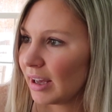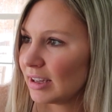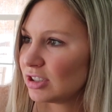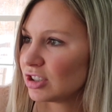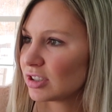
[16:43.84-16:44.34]

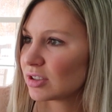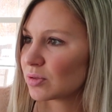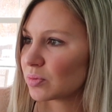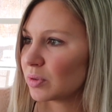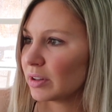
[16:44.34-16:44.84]
It's
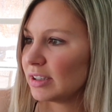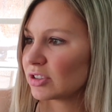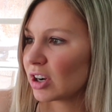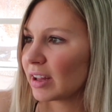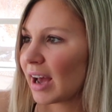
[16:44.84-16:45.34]
just really
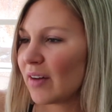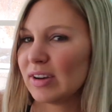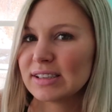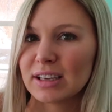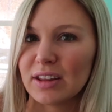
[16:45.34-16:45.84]
strong.
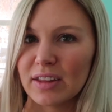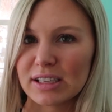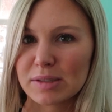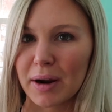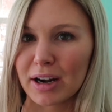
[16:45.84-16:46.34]
Obviously
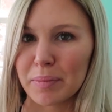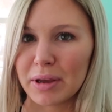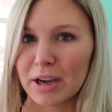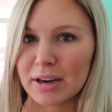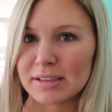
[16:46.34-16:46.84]
this part up
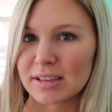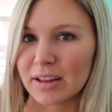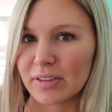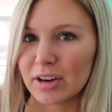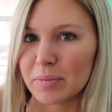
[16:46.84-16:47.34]
here is
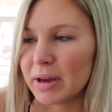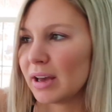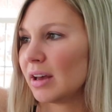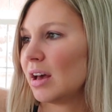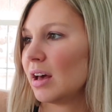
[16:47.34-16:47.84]
a little
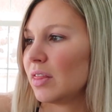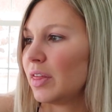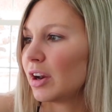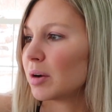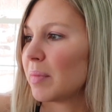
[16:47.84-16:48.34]
bit
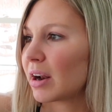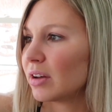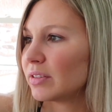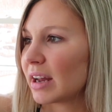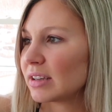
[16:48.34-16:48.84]
thinner
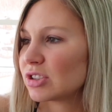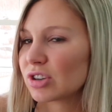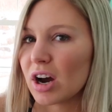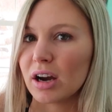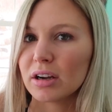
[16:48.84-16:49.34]
metal, not as
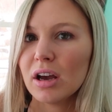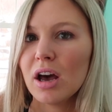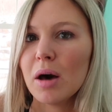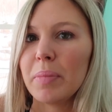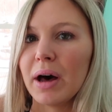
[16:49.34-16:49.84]
strong,
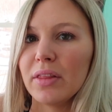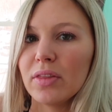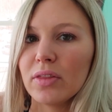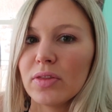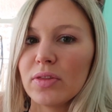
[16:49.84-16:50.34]
but
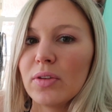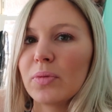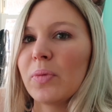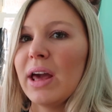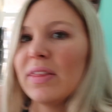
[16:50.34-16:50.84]

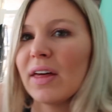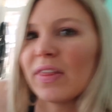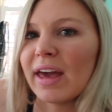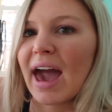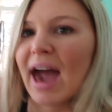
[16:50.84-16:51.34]
the way that they